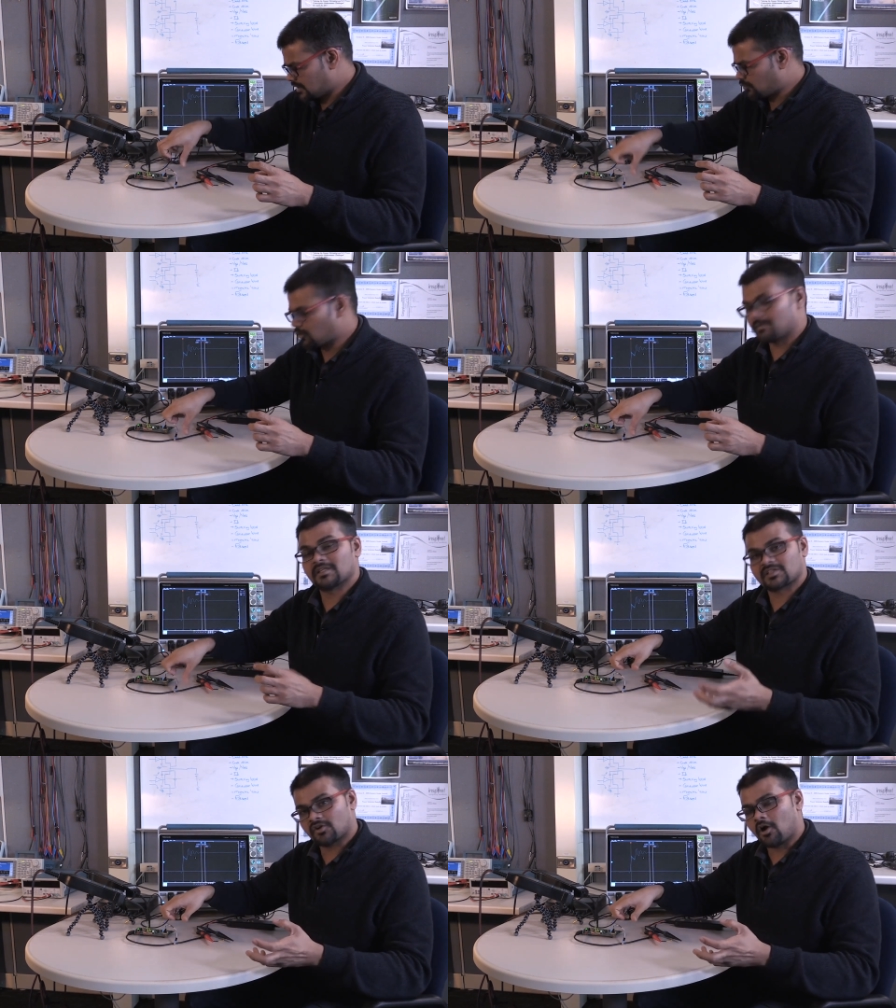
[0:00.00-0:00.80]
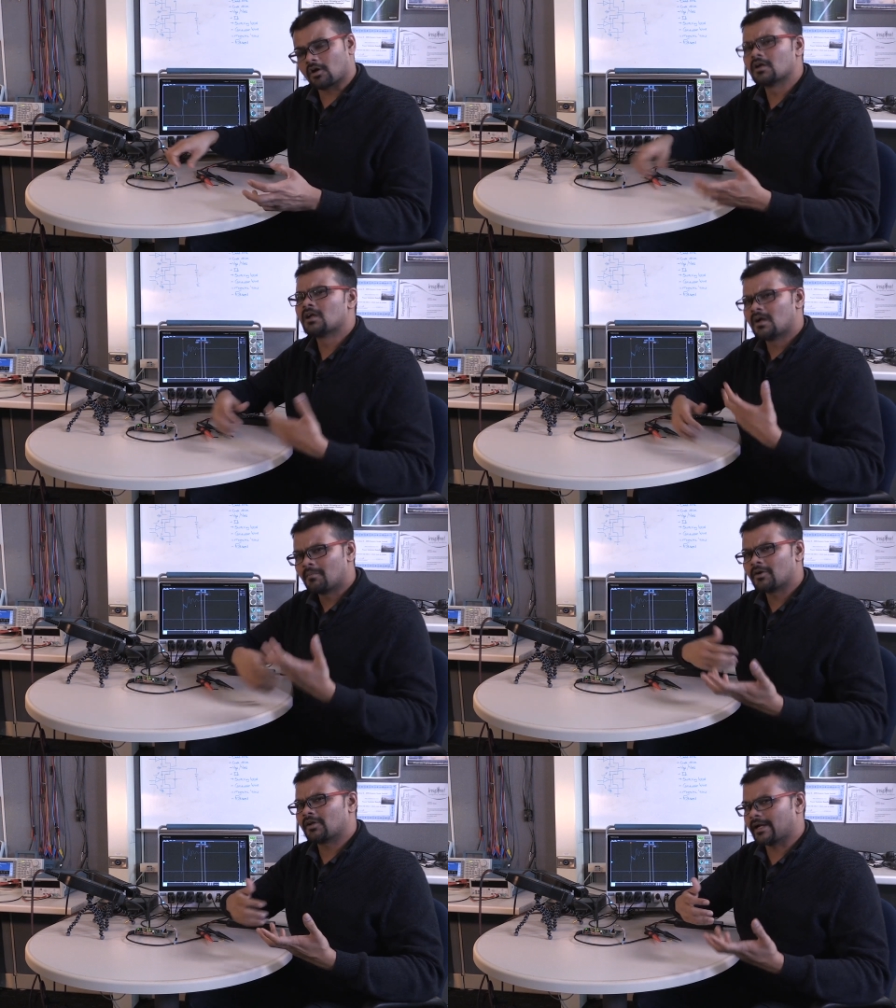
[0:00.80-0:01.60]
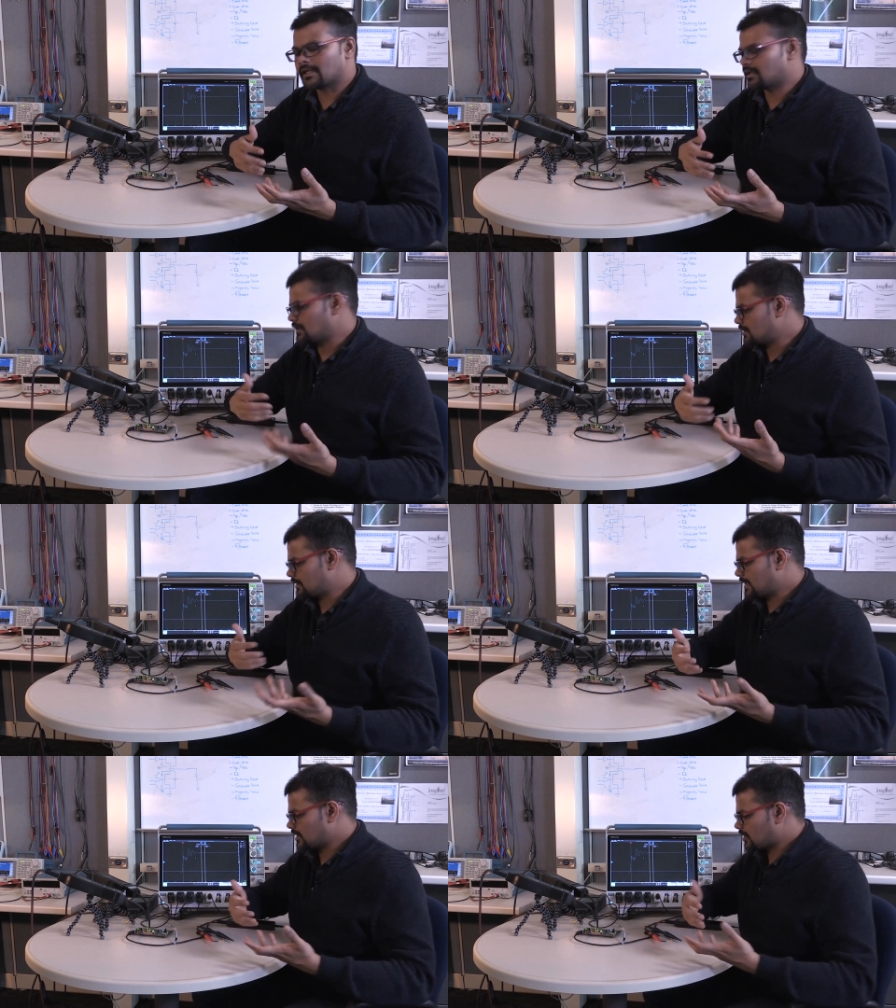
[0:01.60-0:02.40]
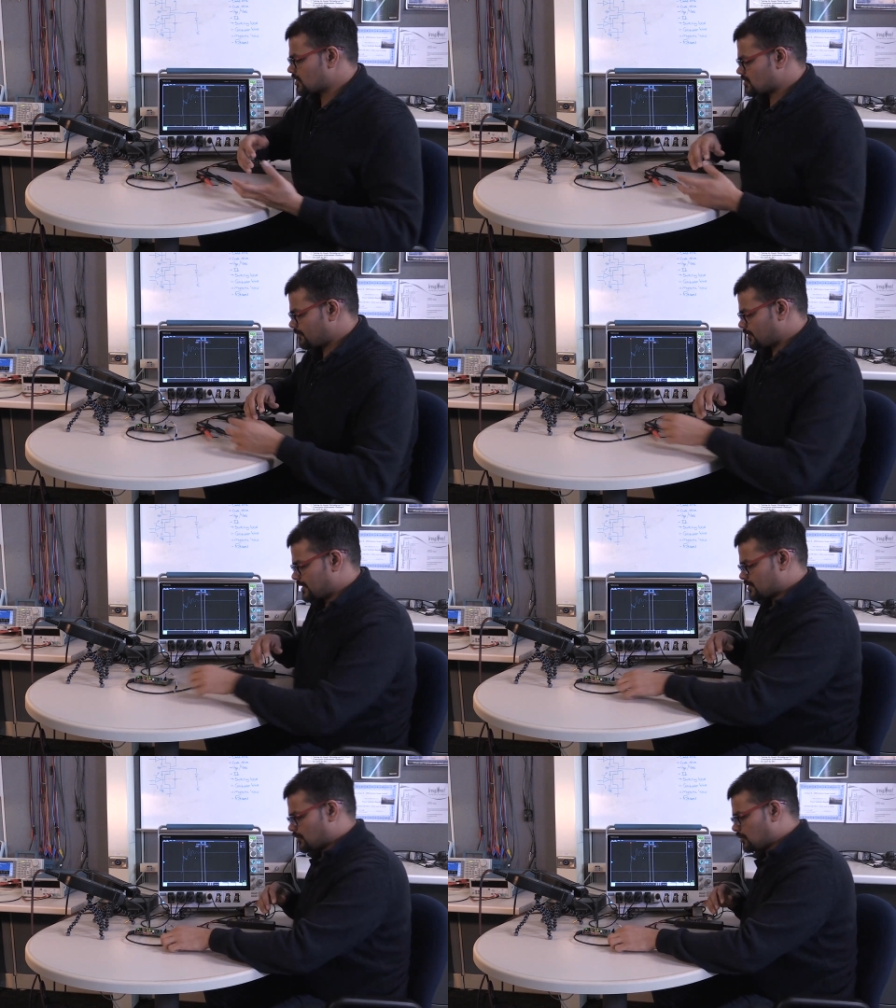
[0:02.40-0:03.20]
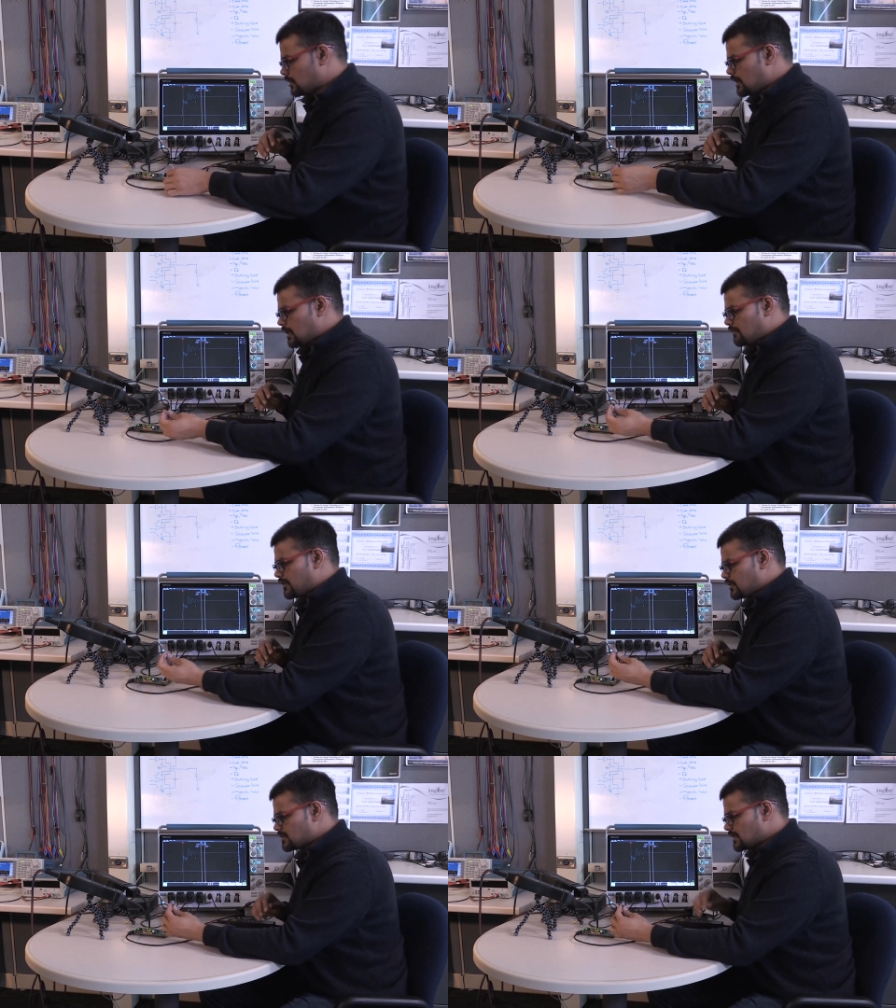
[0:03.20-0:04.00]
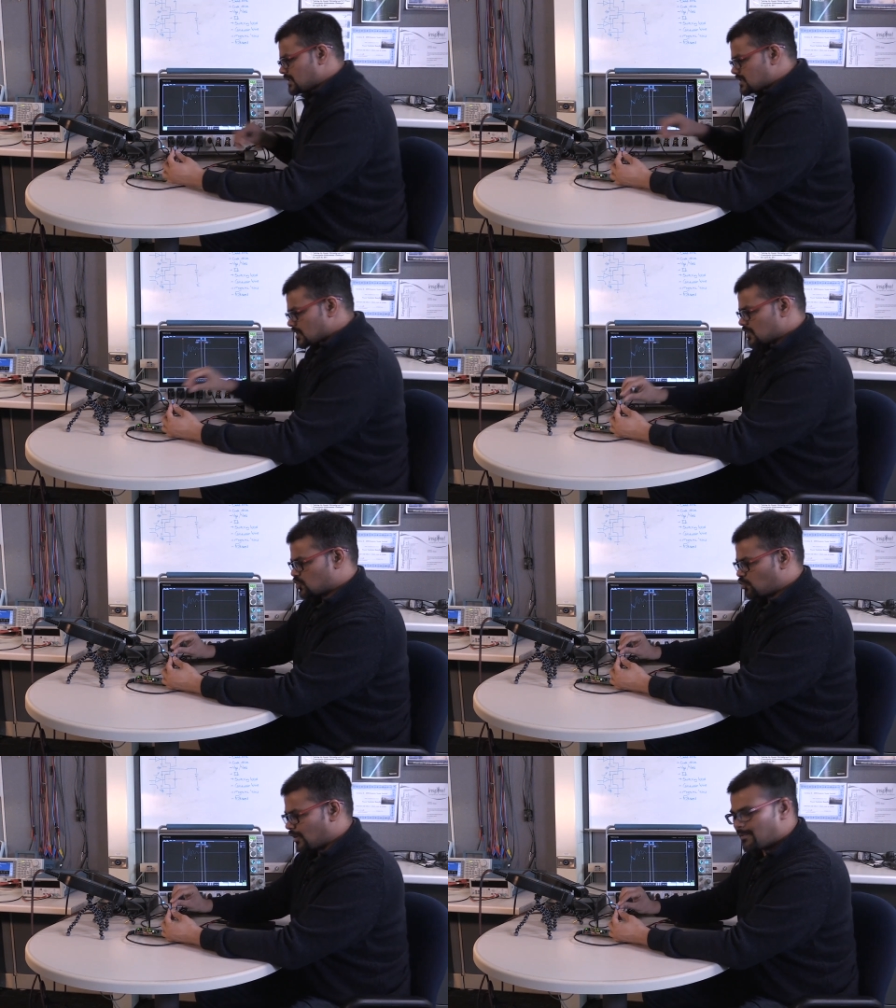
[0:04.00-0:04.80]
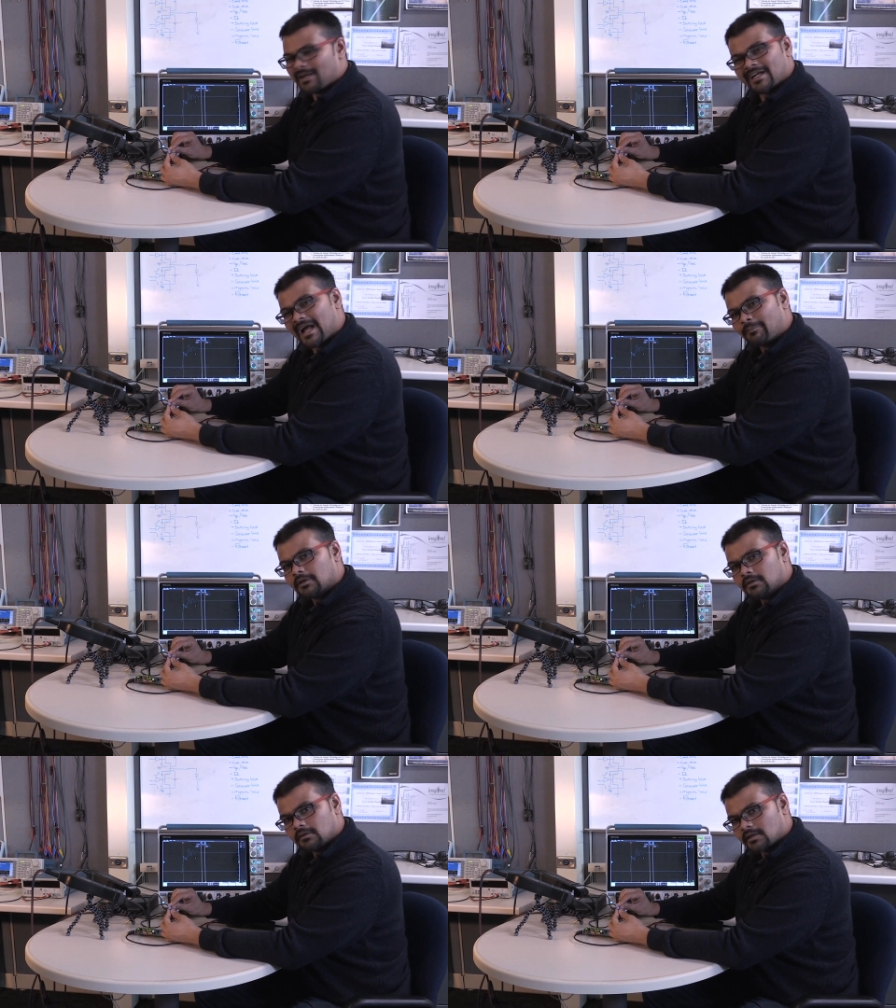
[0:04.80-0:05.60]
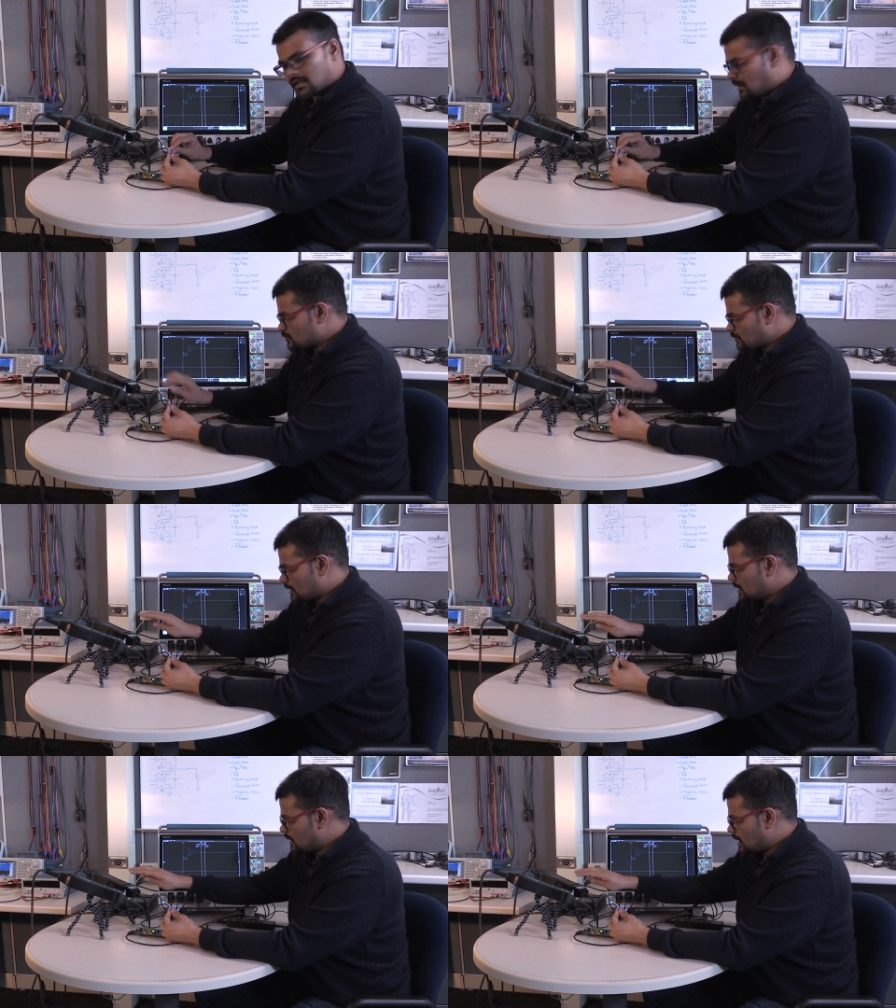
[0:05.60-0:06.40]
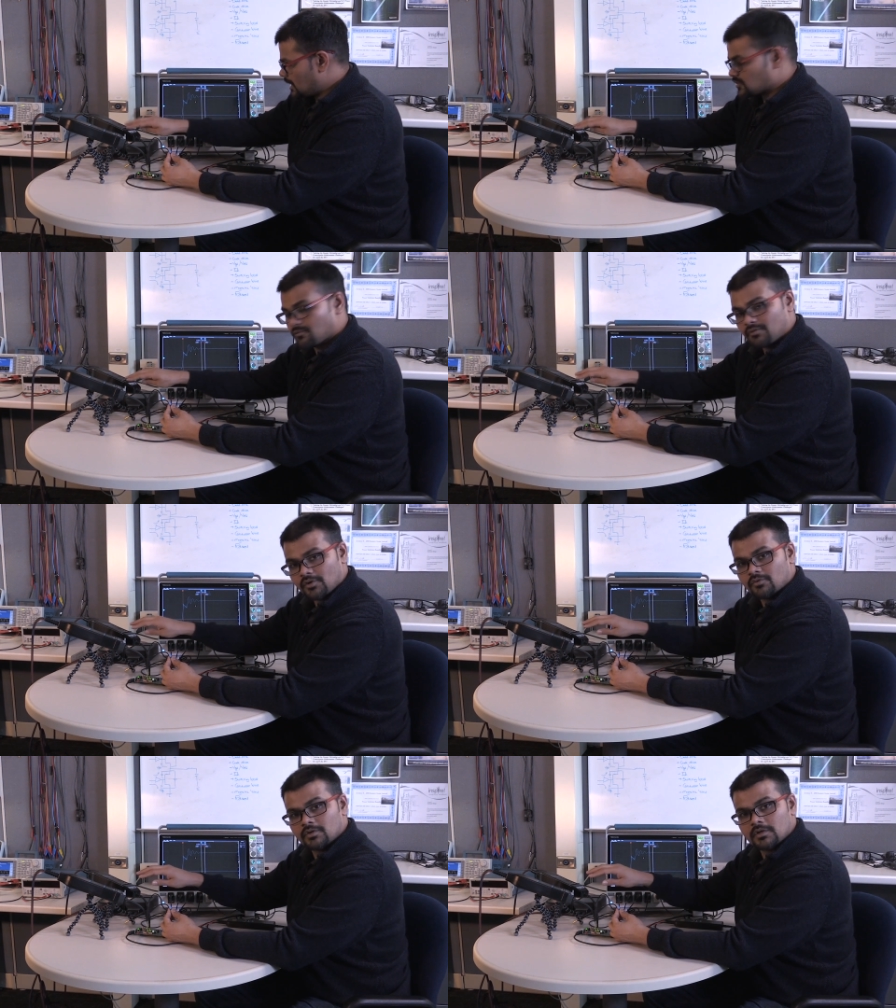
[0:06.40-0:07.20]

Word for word: It won't be this long, but you'll get the, get the crux of it, right? So we are using this square pin adapter that comes with IsoVu.